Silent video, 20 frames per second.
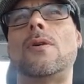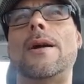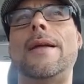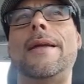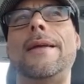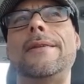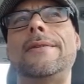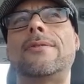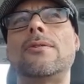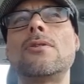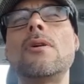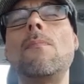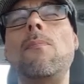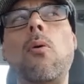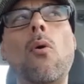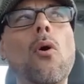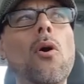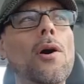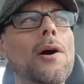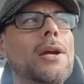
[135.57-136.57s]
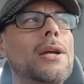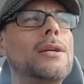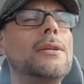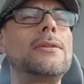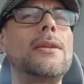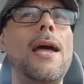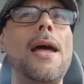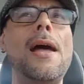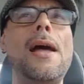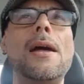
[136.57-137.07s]
and to the
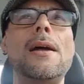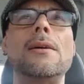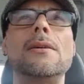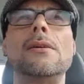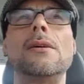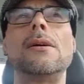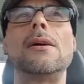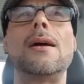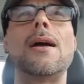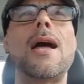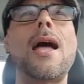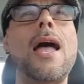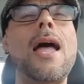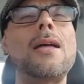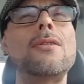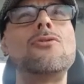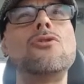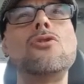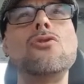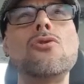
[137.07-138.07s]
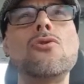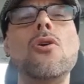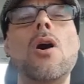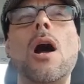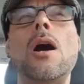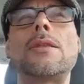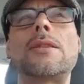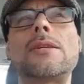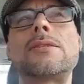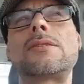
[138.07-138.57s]
point that I knew
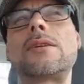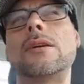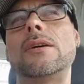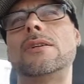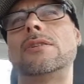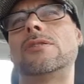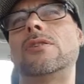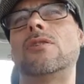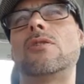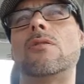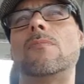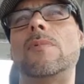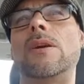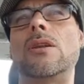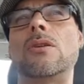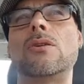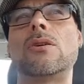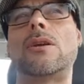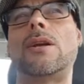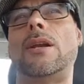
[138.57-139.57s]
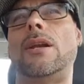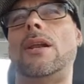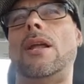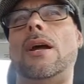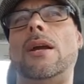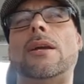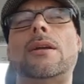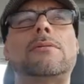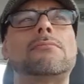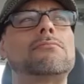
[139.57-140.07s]
how this girl is gonna be looking
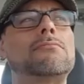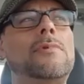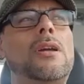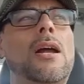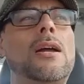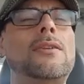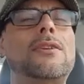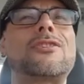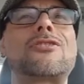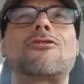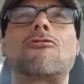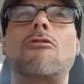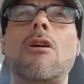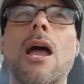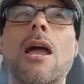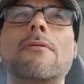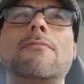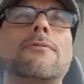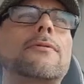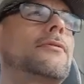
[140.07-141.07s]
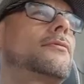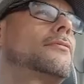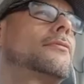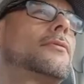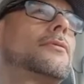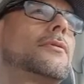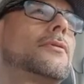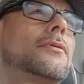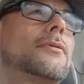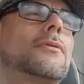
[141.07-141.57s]
like. I described her,
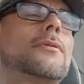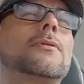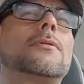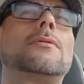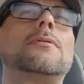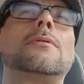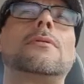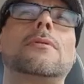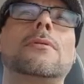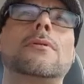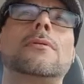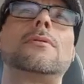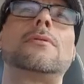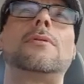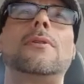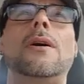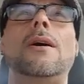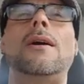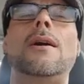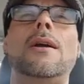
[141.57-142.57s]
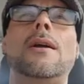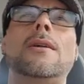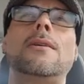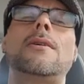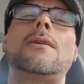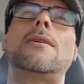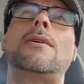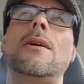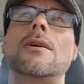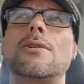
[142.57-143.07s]

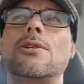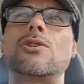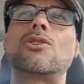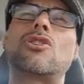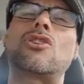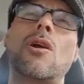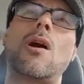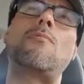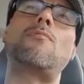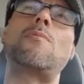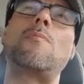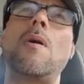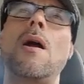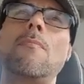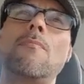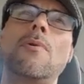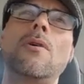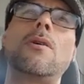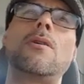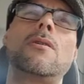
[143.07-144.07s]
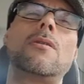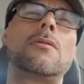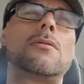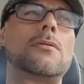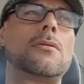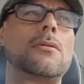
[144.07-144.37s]
and I used to remember